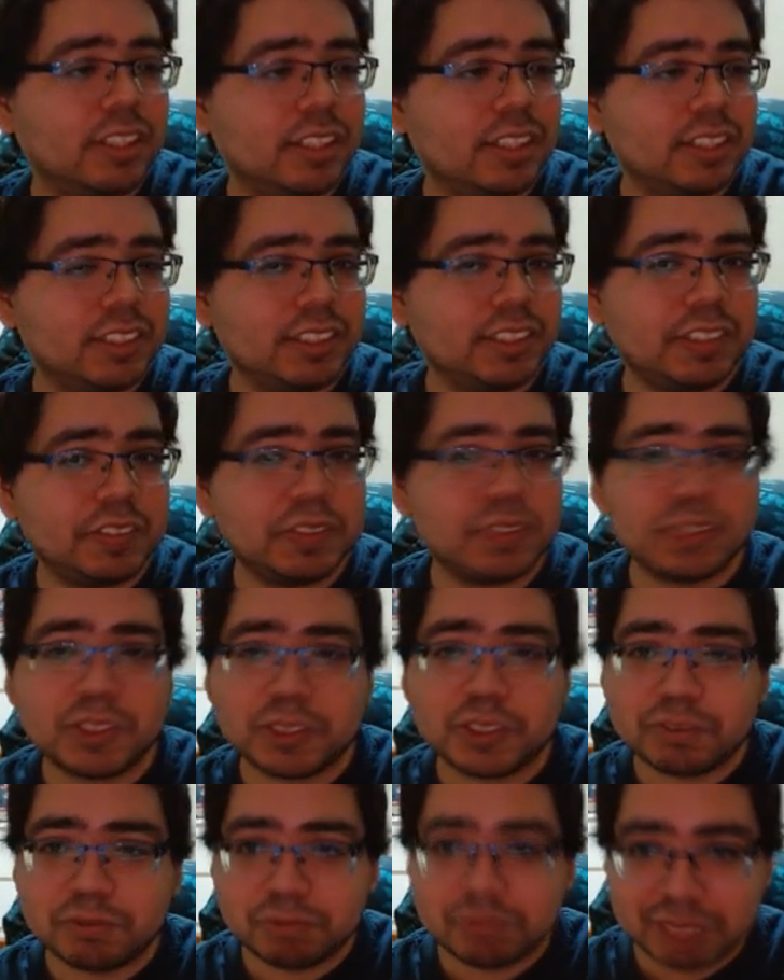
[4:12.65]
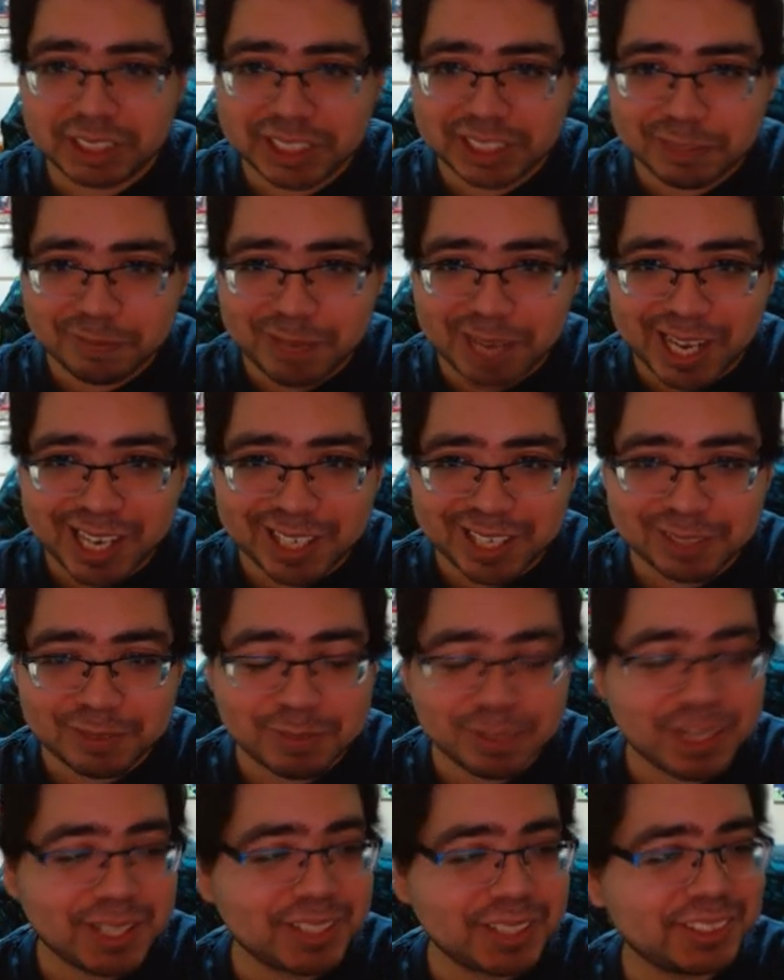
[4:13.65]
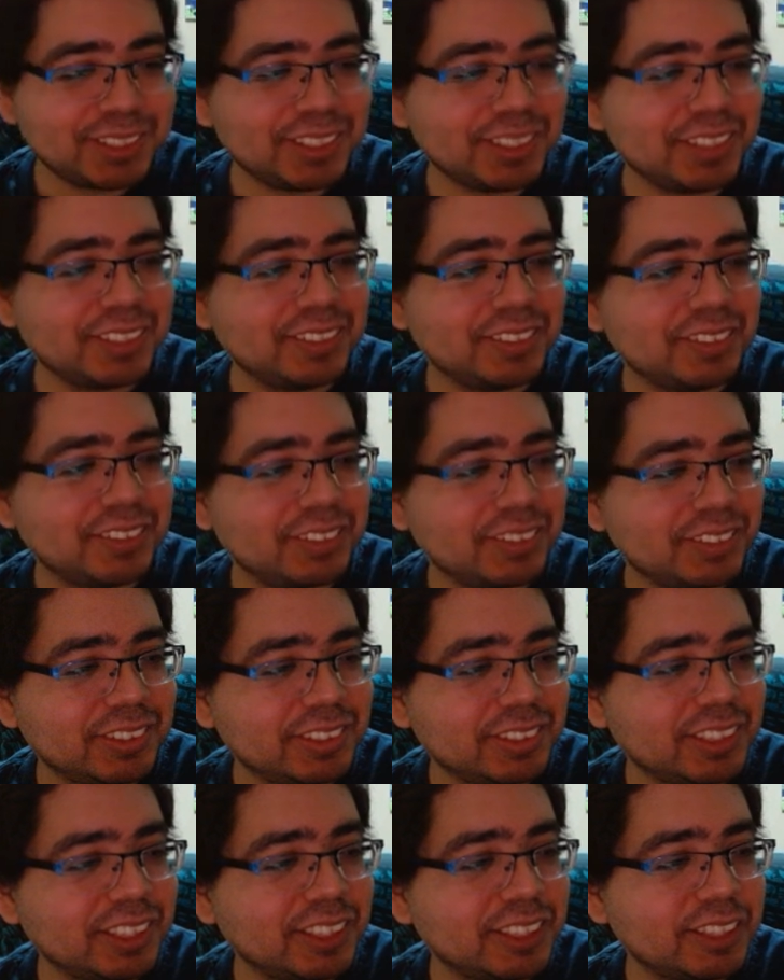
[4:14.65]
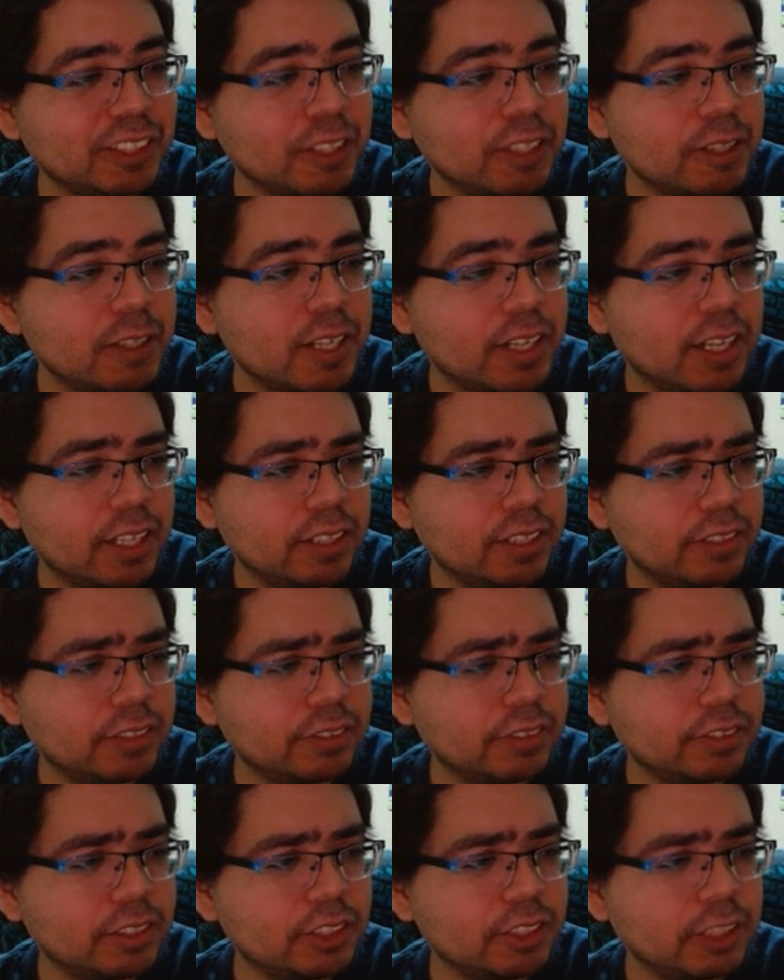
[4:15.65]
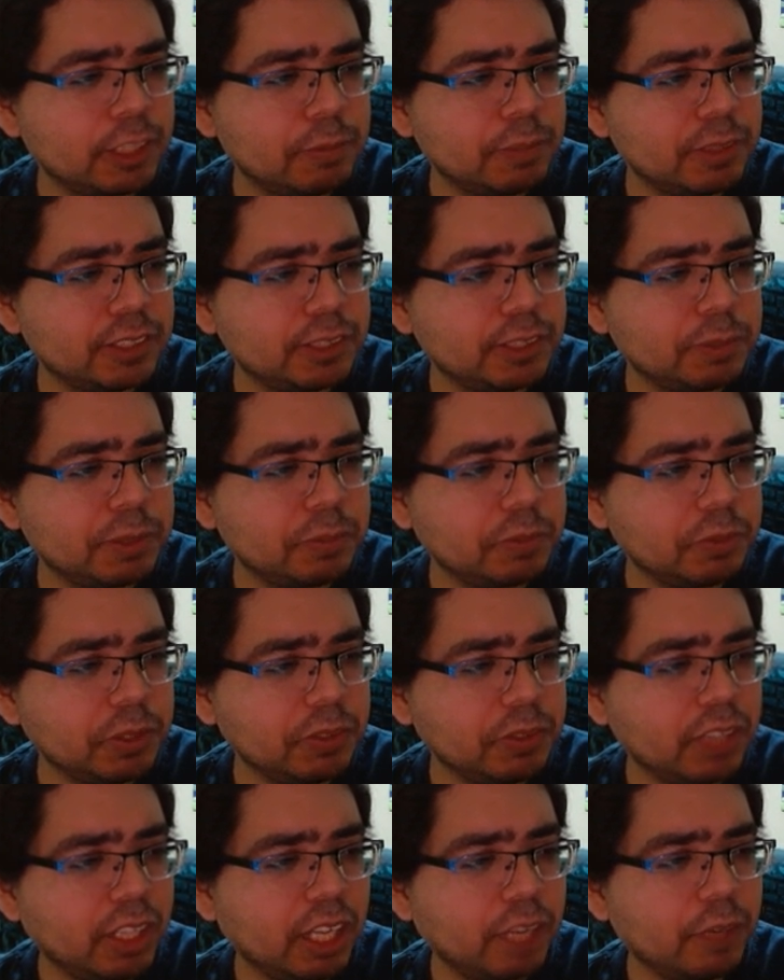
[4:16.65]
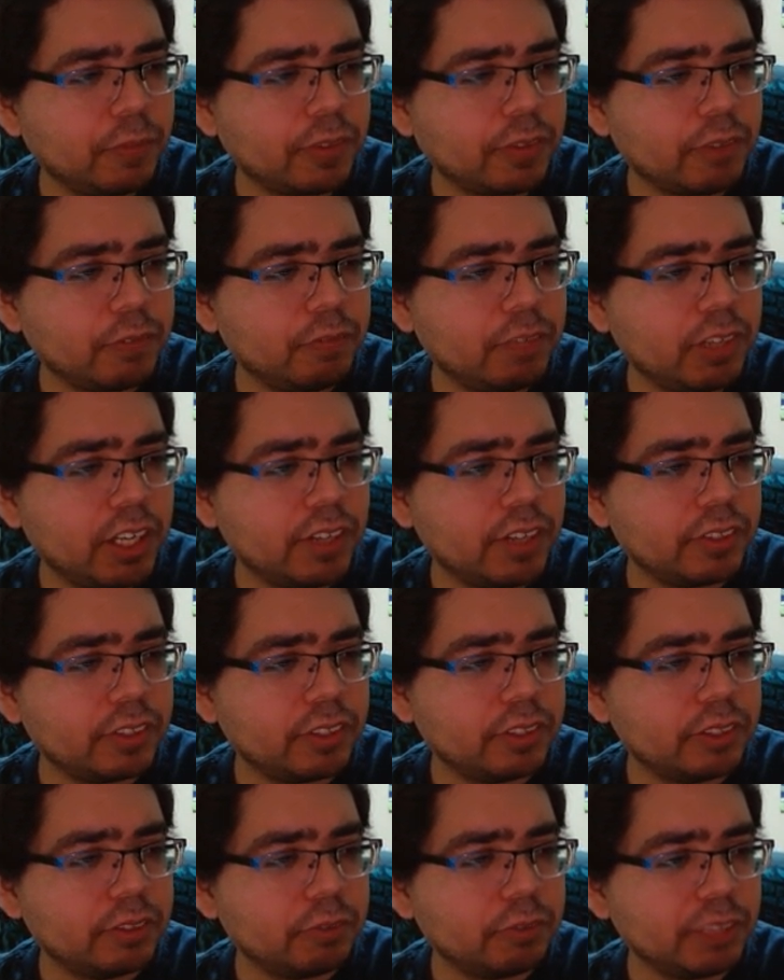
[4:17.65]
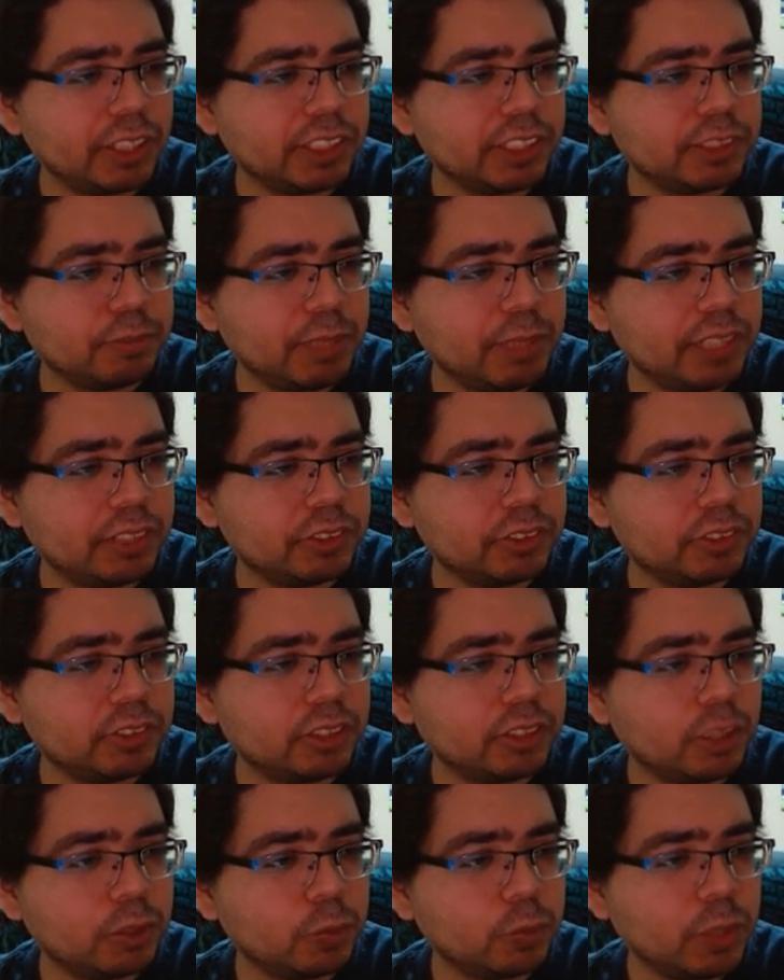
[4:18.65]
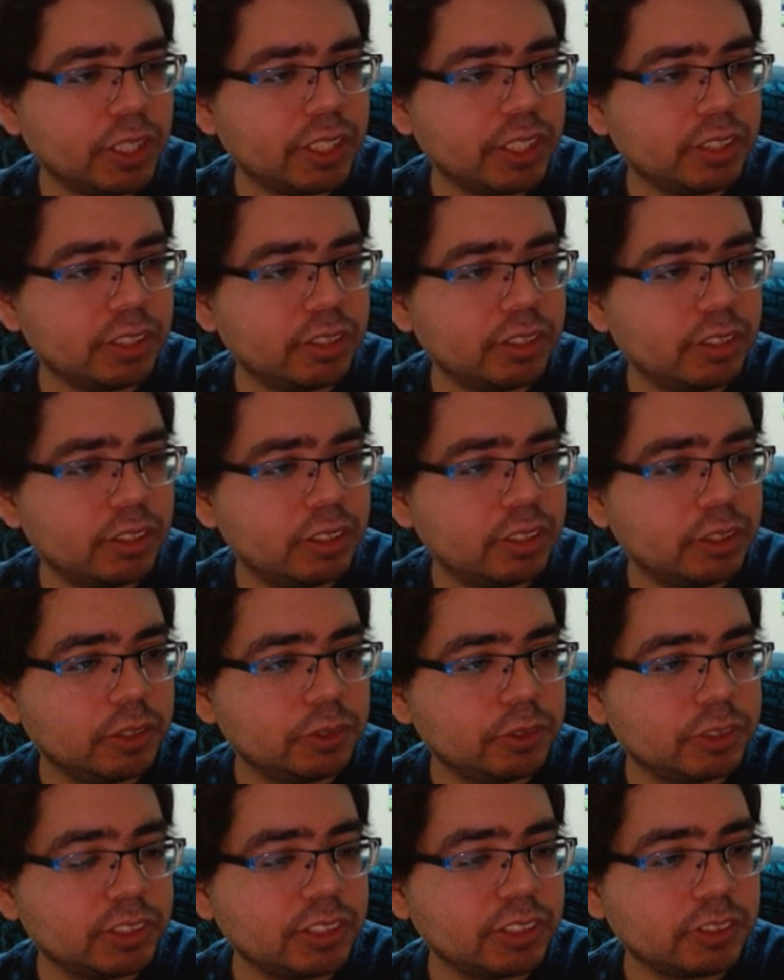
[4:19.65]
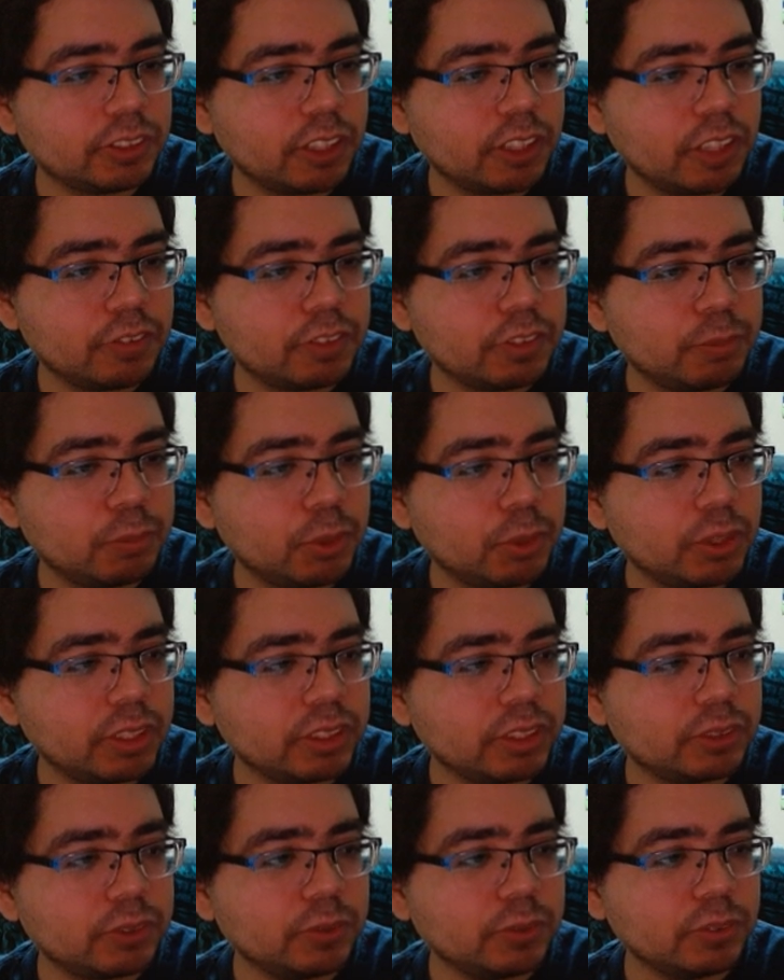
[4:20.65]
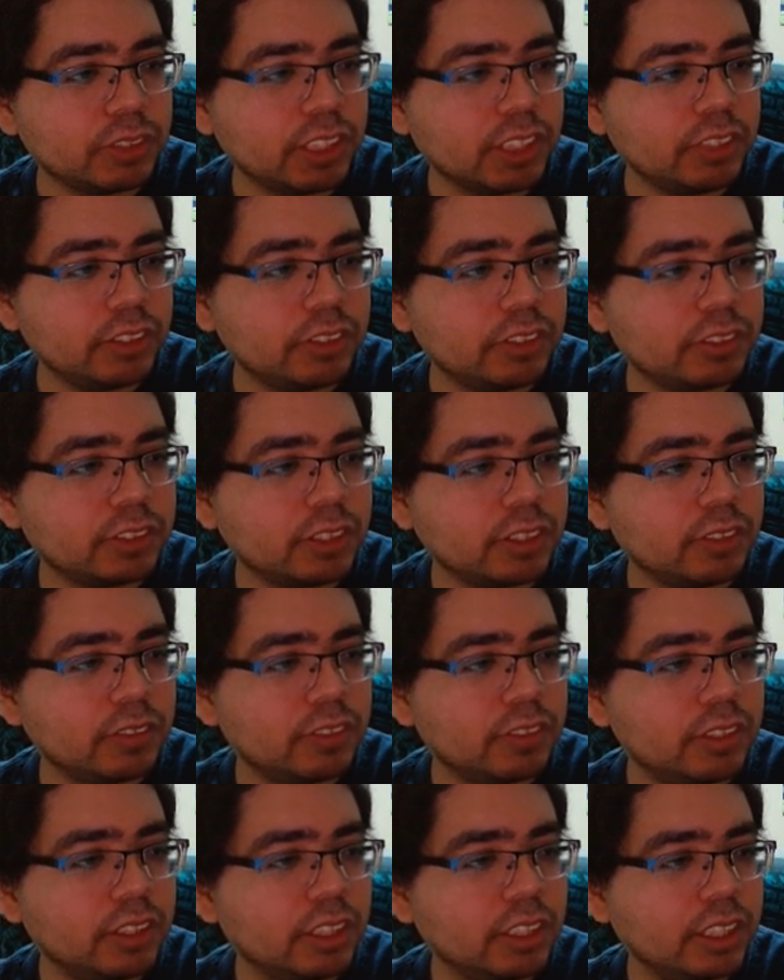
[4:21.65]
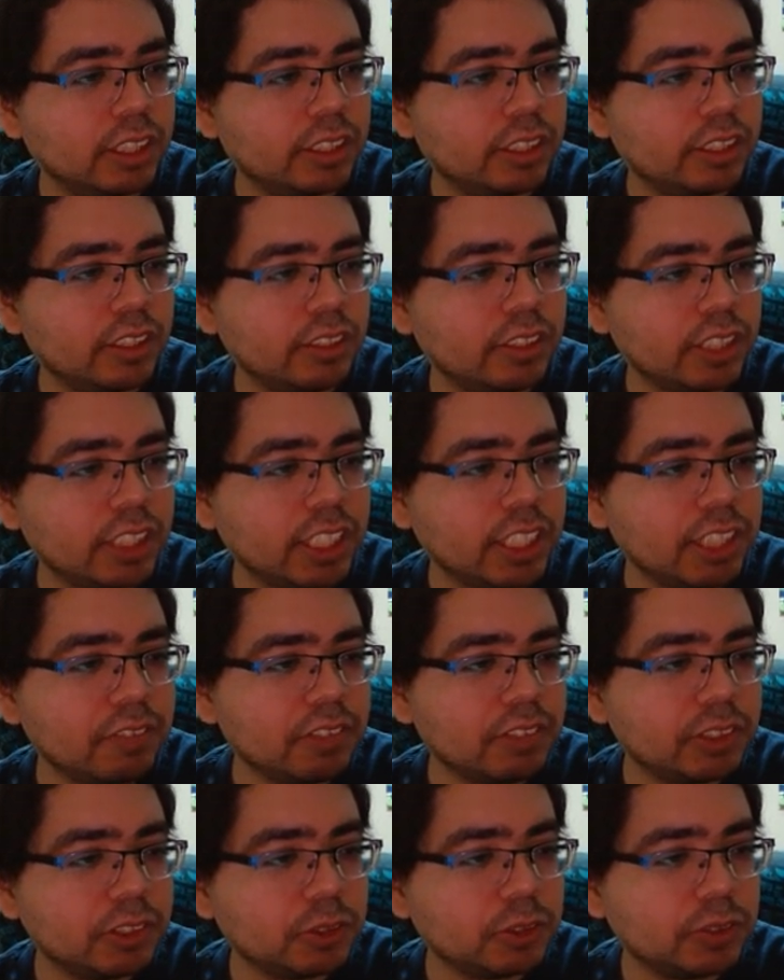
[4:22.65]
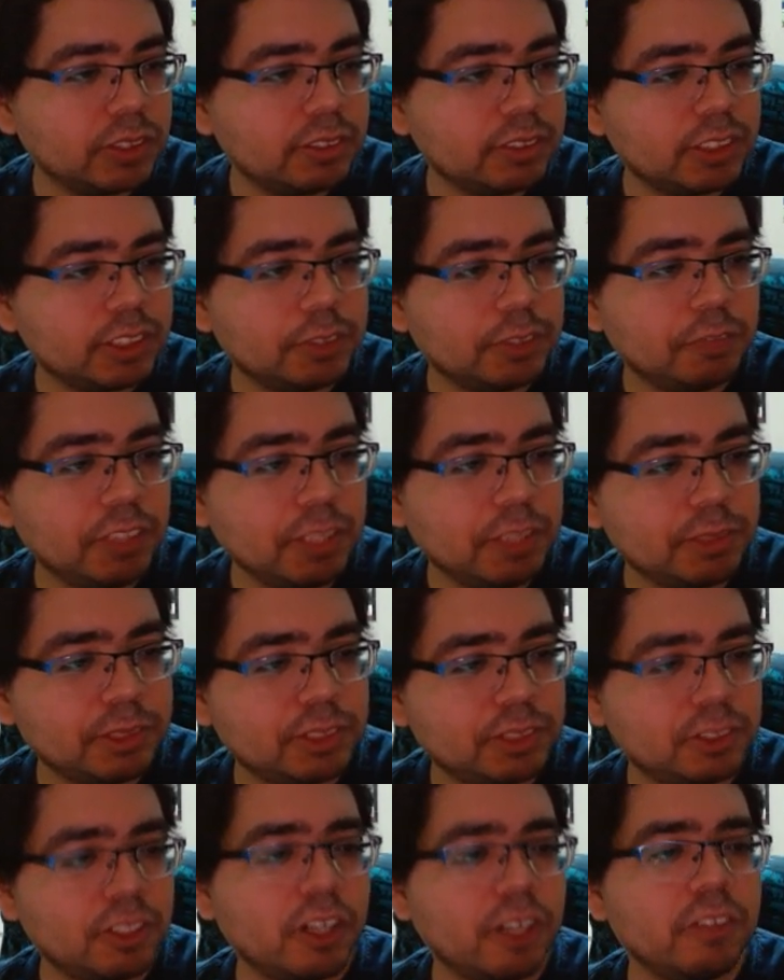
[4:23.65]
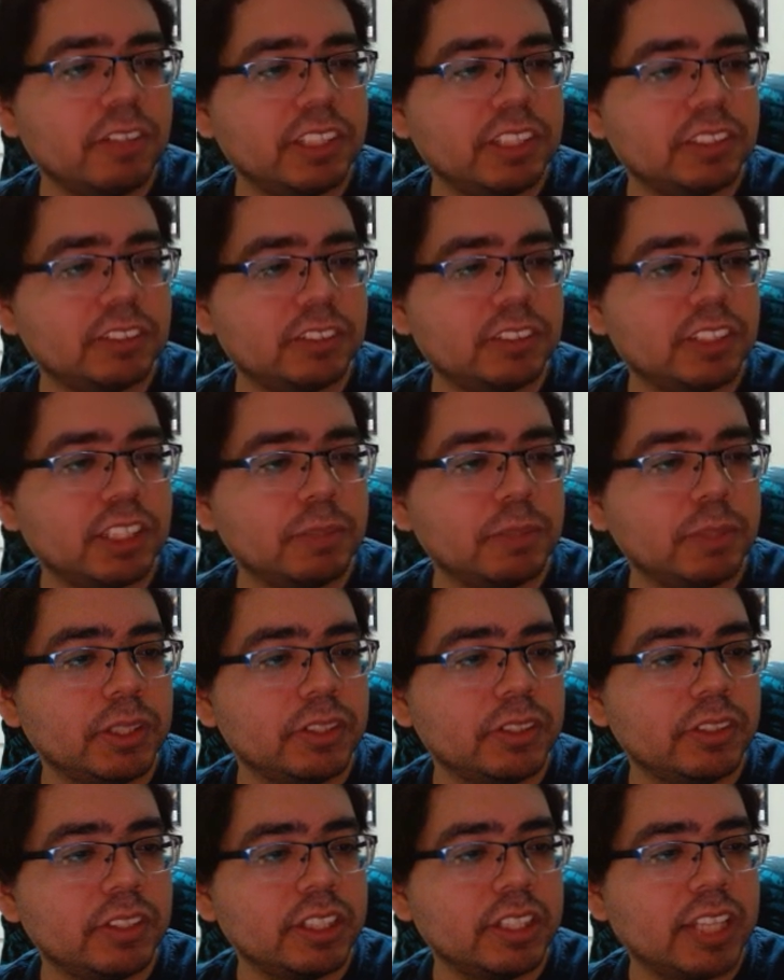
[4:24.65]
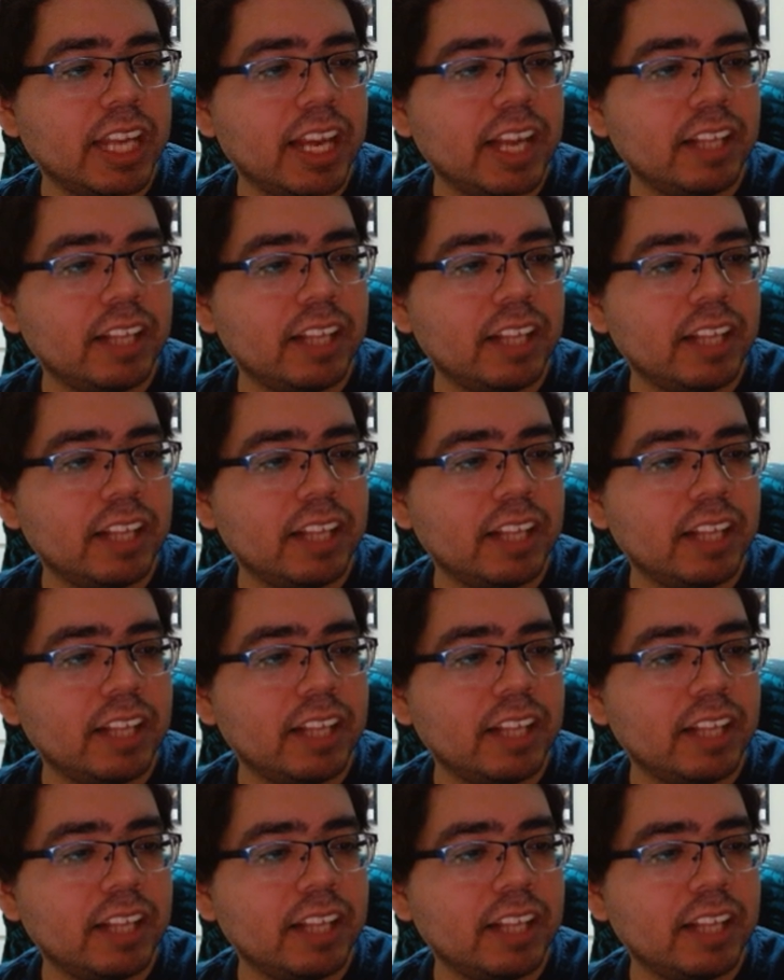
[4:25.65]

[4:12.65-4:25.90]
Let me just read the back of the box here. It just says, determined to be reunited with her father, race manager Don Wei, who sent her off to boarding school 10 years ago, young Eva joins his famous Star Racer team under the